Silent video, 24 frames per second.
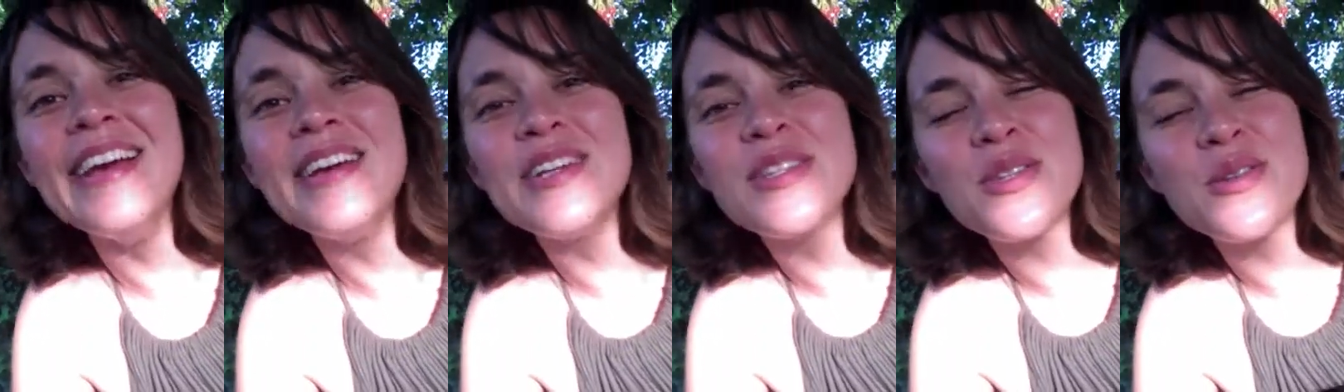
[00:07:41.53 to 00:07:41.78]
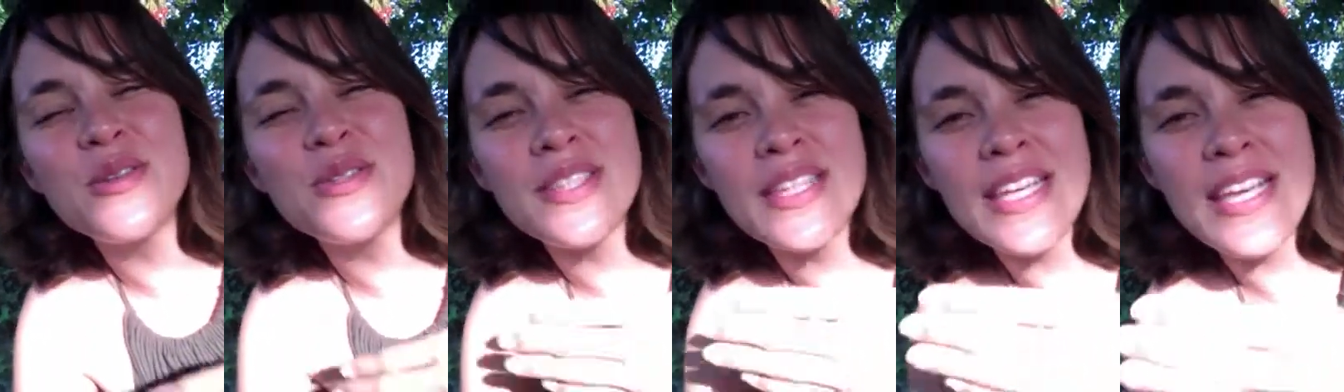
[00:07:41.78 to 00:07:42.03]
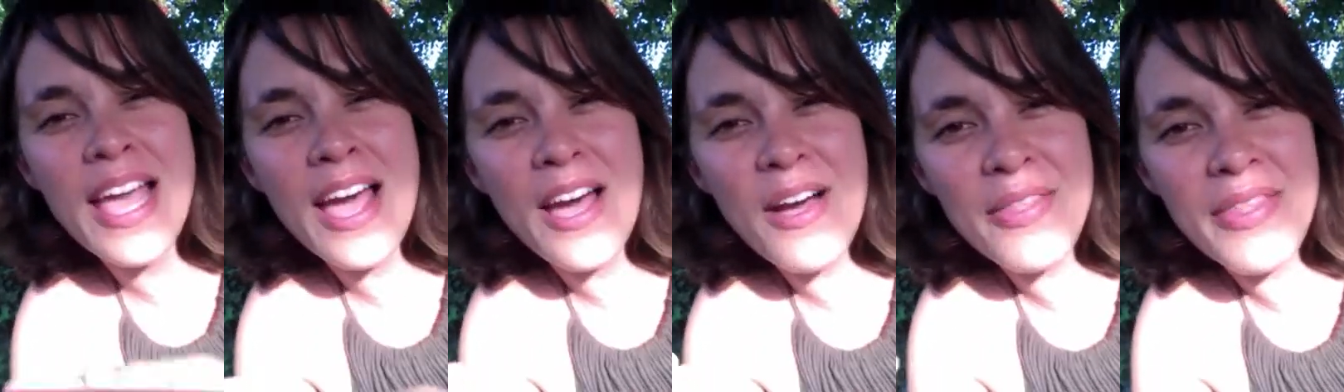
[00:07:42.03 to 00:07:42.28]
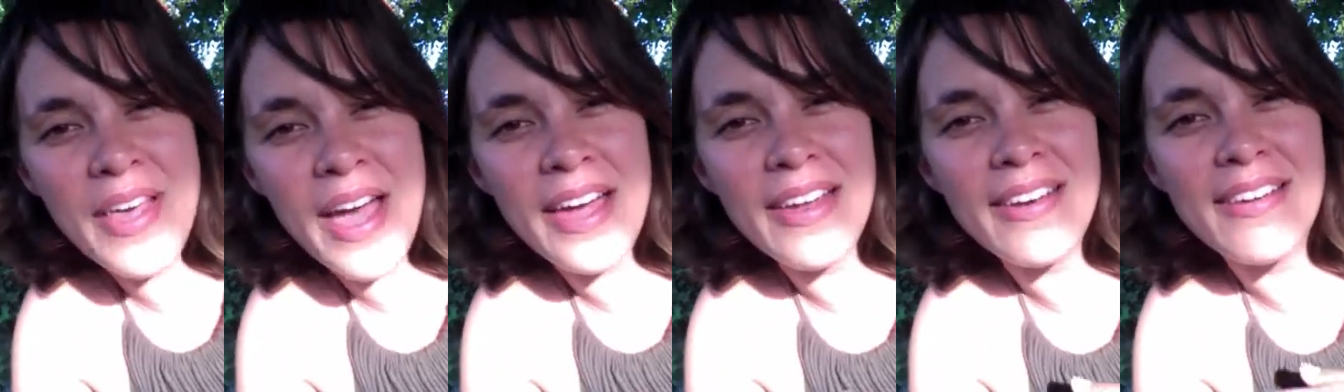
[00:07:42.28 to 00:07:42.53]
So see how
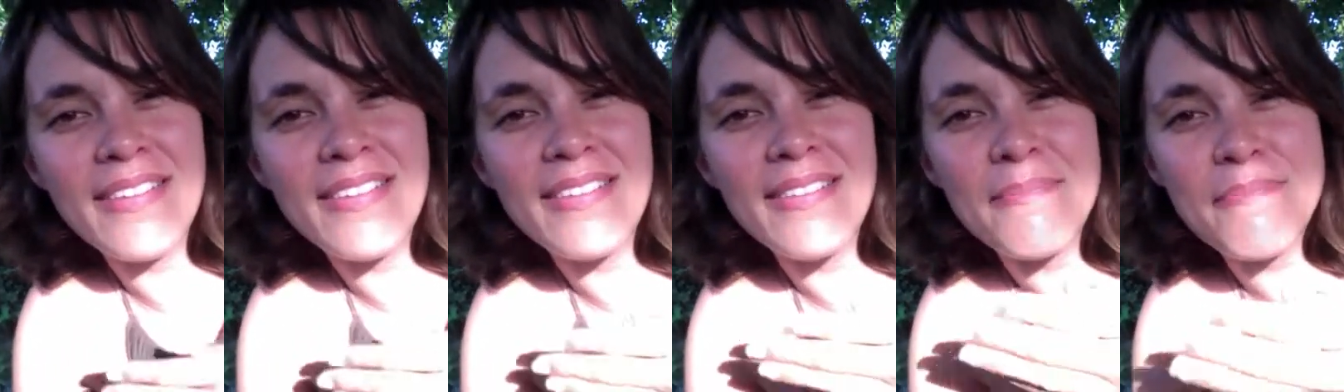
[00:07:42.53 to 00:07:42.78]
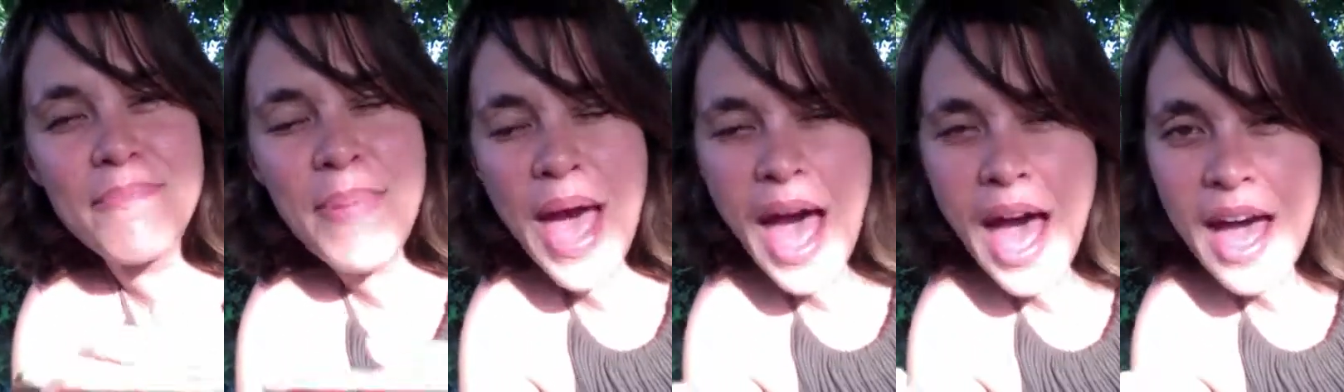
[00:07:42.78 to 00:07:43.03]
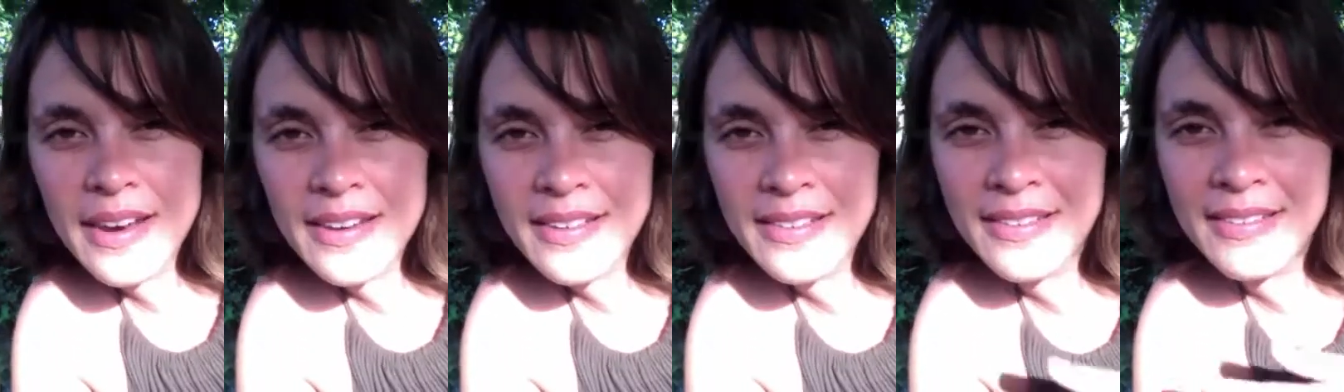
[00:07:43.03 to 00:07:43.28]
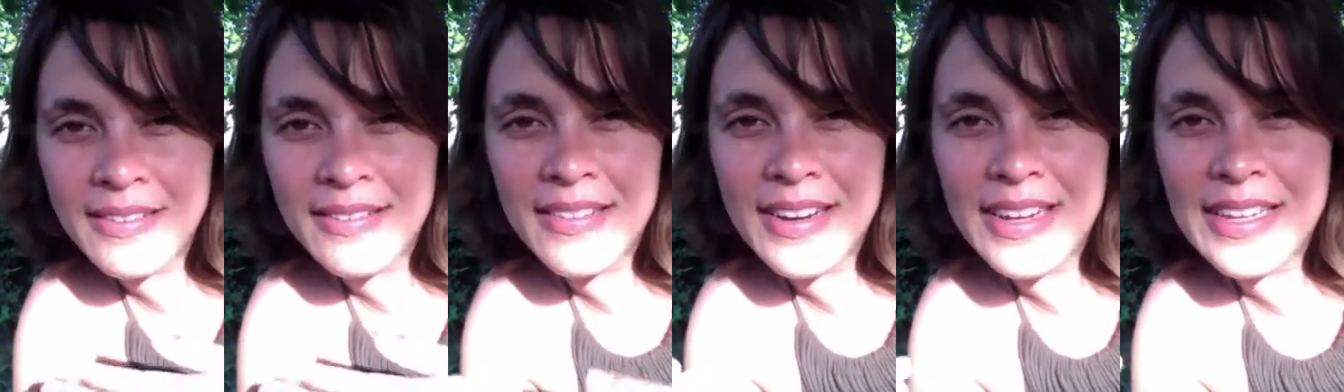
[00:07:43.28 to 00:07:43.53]
that
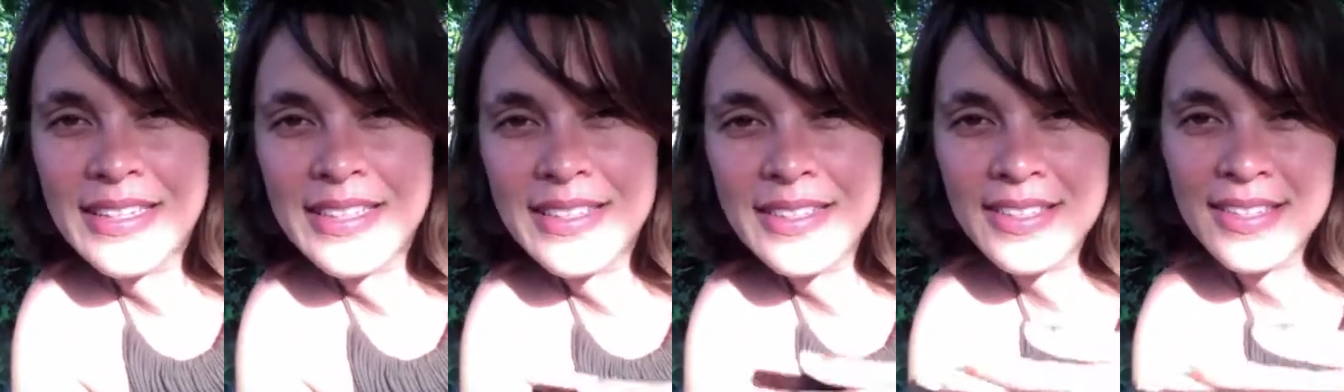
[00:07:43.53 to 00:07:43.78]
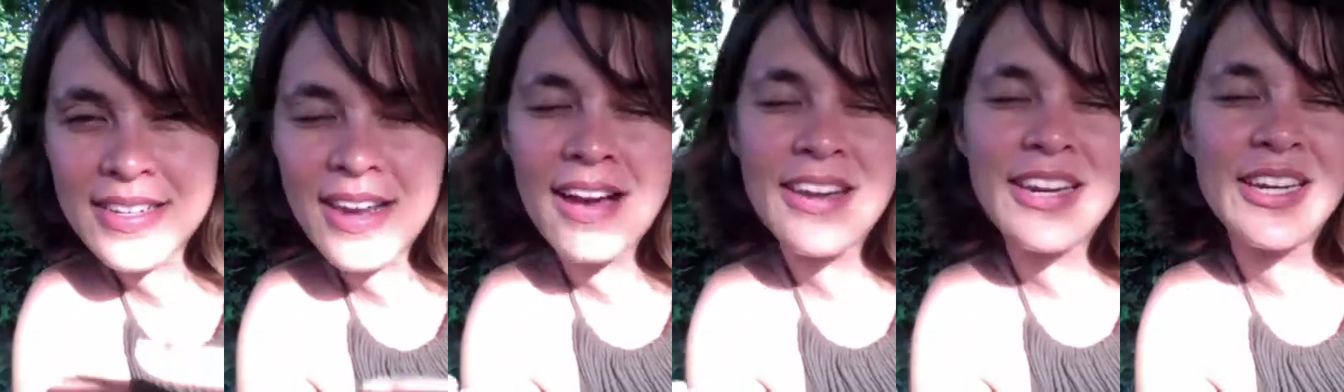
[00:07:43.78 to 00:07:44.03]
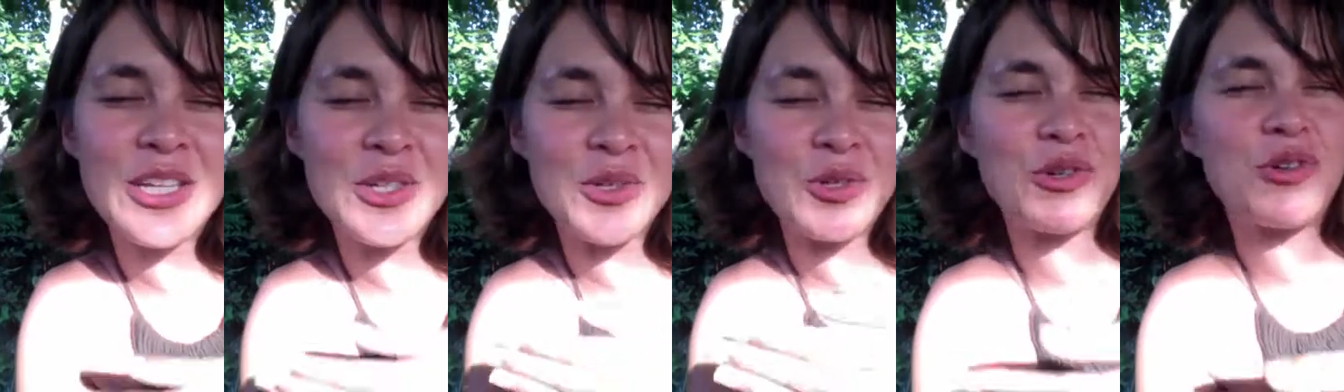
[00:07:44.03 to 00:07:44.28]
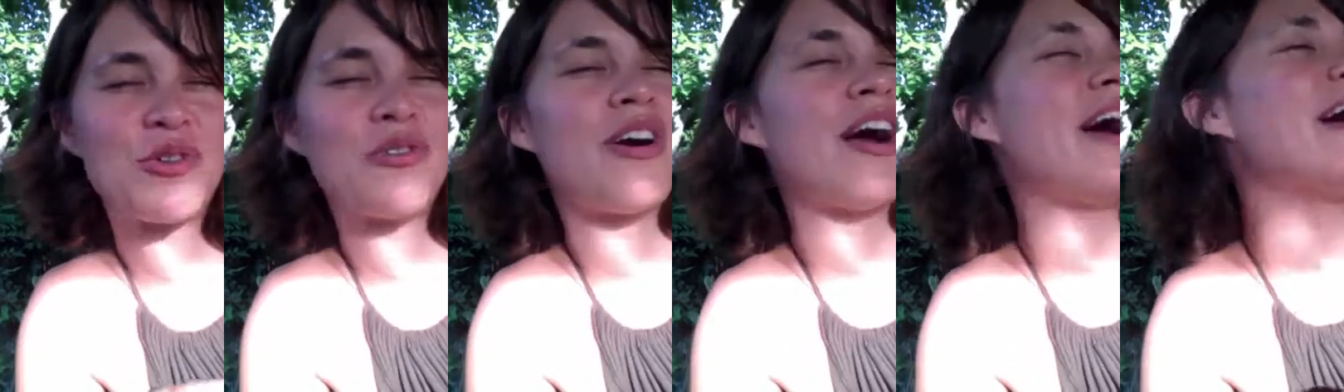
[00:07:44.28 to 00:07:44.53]
pattern is starting to
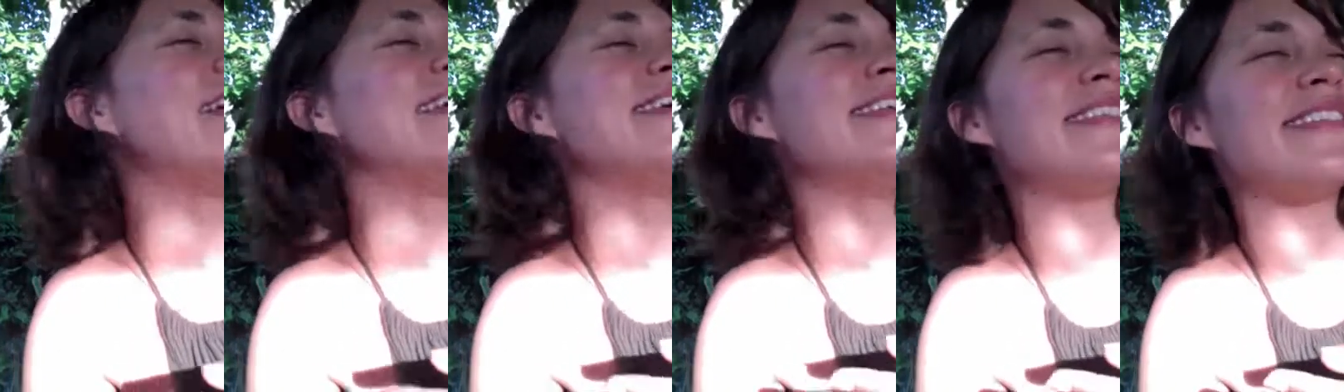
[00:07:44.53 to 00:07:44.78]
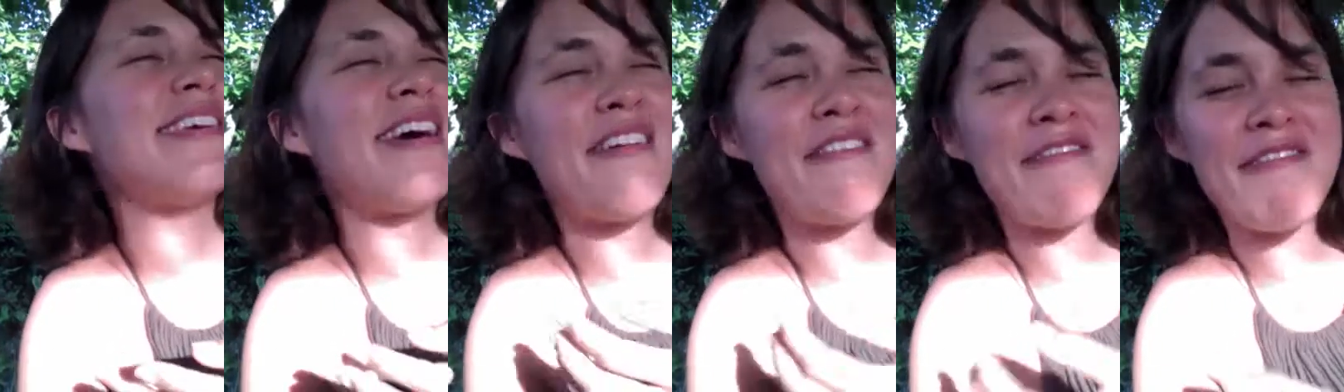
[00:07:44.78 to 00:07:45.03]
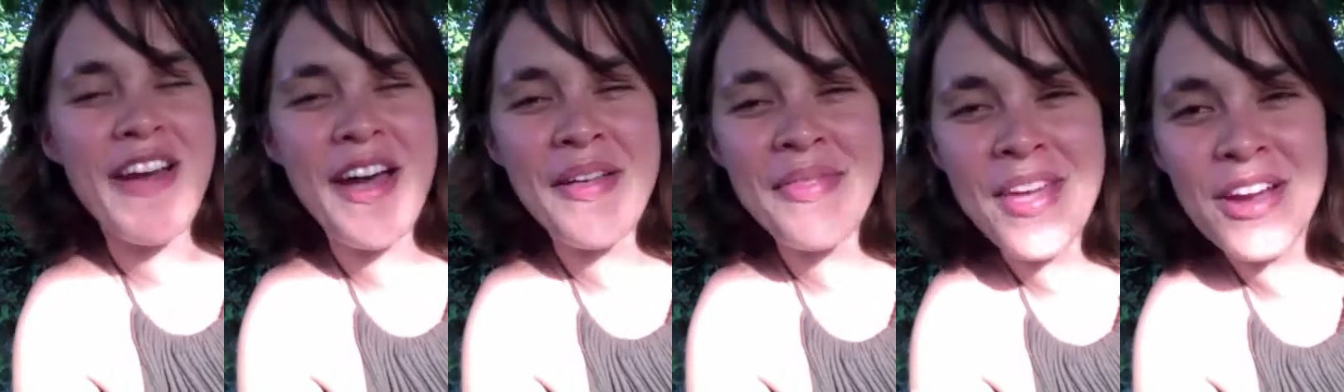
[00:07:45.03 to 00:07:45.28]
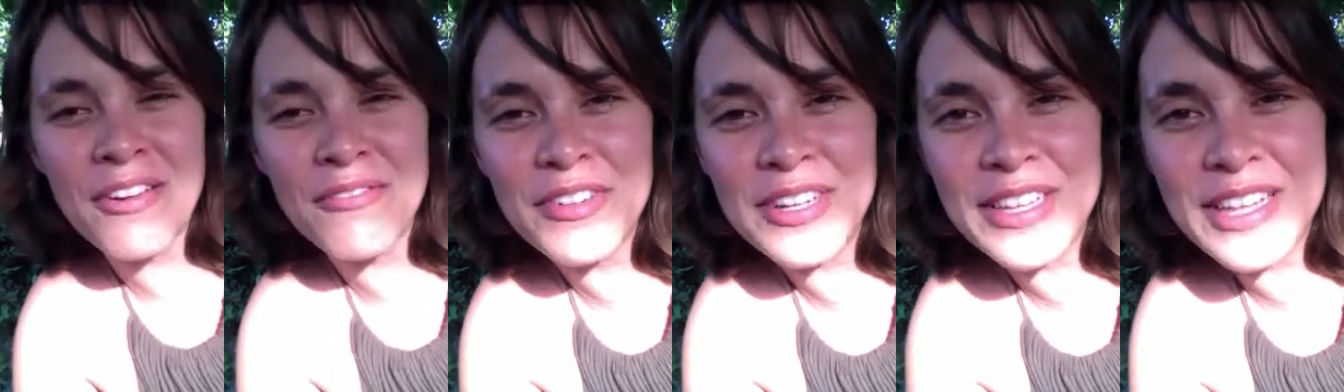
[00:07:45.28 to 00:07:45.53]
arise? I found
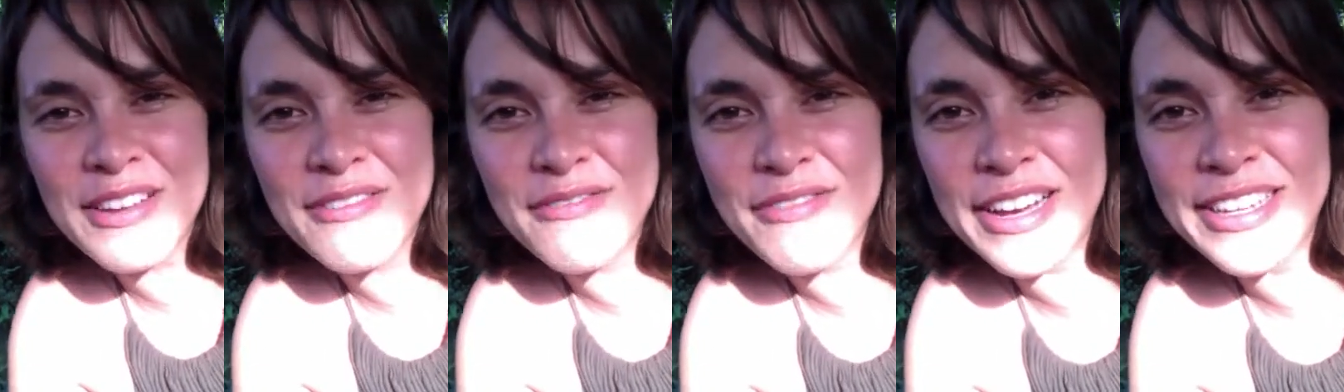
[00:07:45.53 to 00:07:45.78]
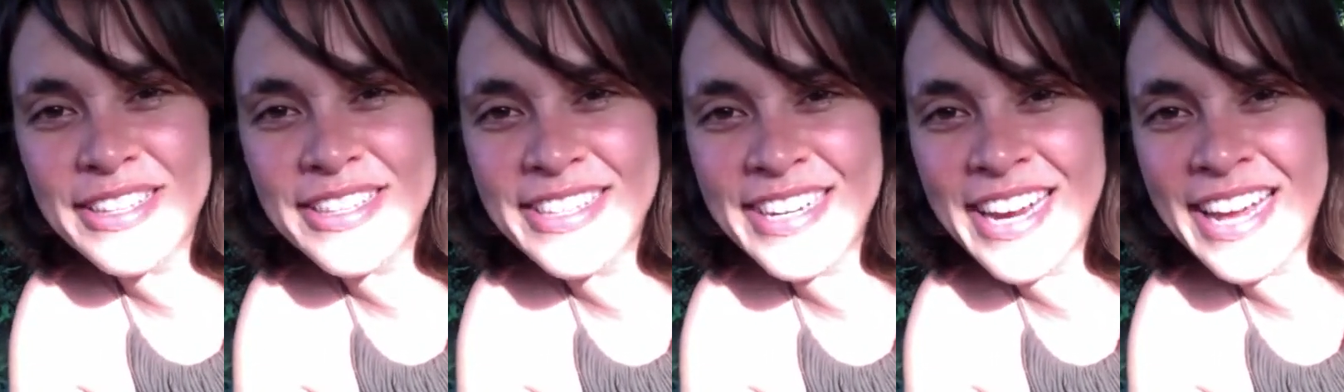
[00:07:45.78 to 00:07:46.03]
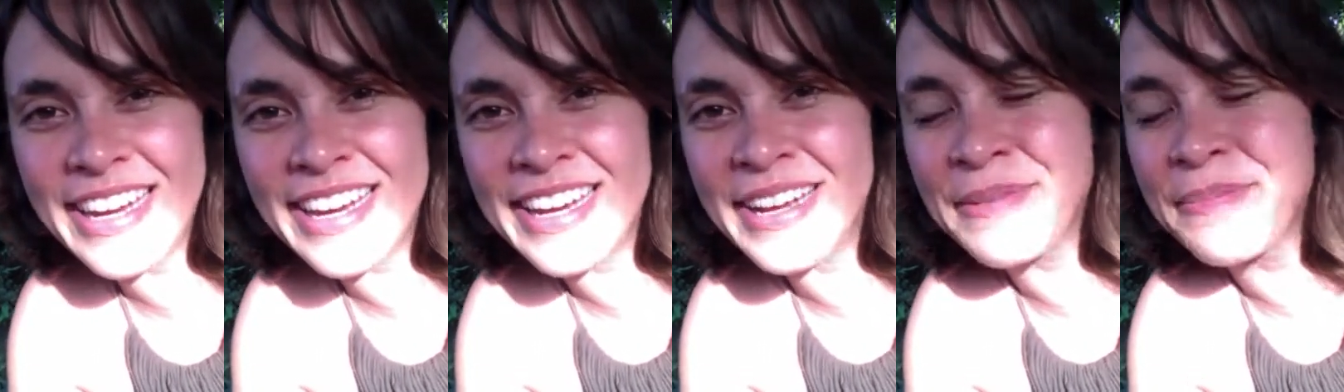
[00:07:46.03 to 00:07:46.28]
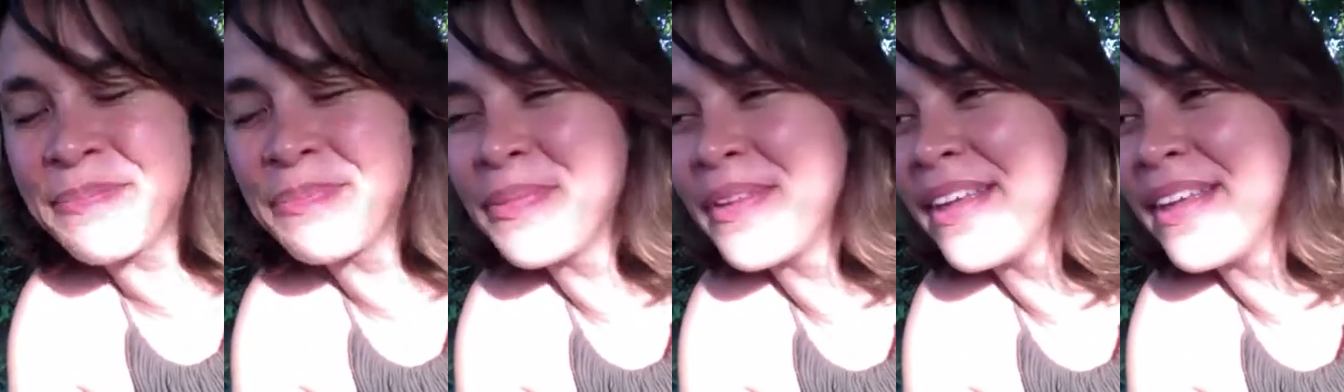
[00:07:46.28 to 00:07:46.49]
that really fascinating.